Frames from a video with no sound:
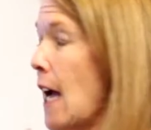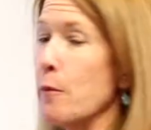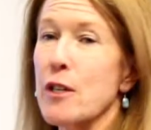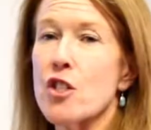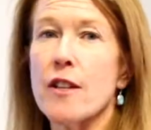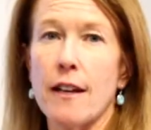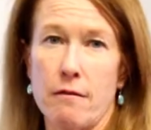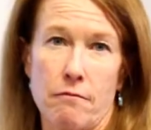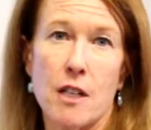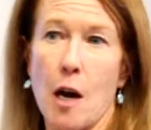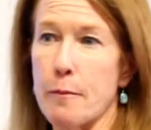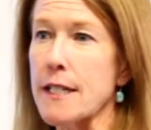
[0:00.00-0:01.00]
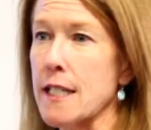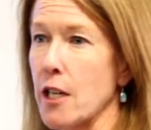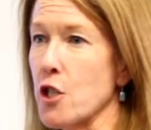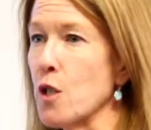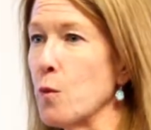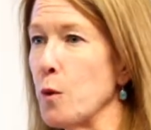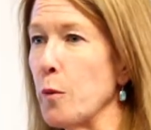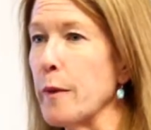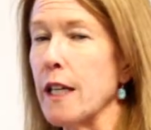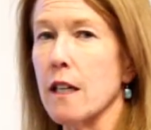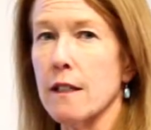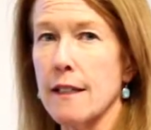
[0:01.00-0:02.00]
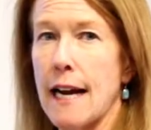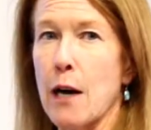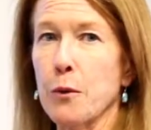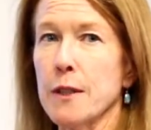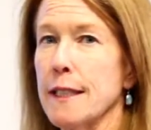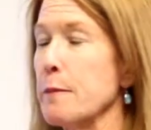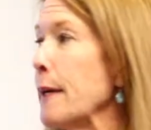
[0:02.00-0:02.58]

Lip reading: how much that compensation will be on an hourly